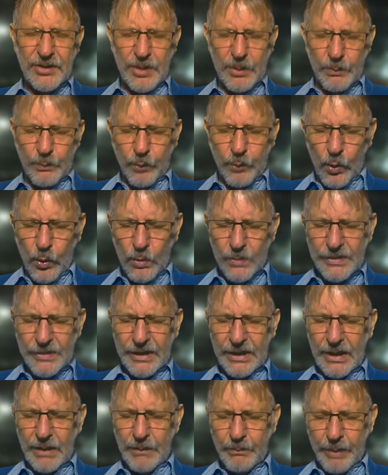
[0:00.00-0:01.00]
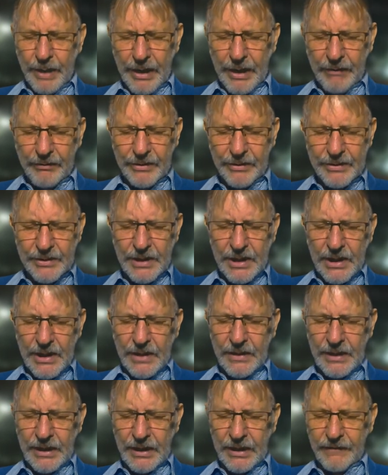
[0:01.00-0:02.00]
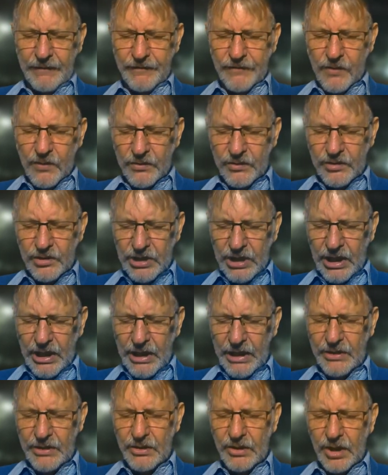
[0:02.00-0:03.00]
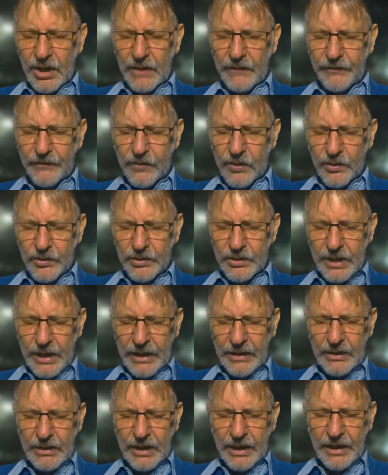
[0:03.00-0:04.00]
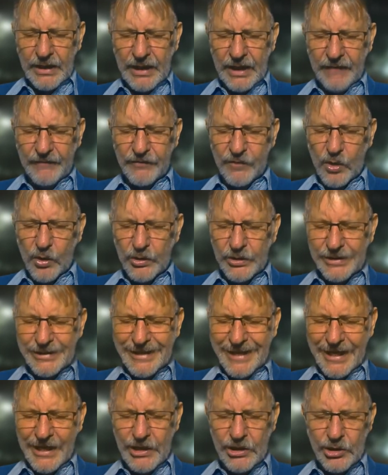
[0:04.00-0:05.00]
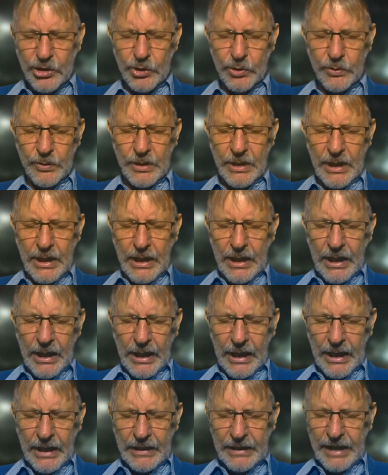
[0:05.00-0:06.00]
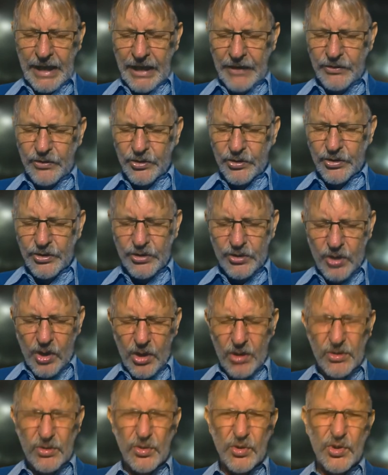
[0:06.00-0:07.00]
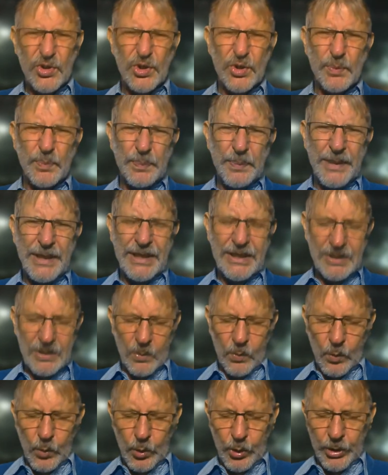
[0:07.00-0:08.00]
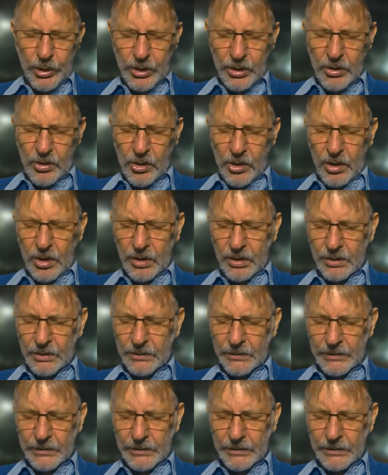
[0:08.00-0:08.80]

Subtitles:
are the walls and the barriers that have contained have contained you. And as you start to speak the word of God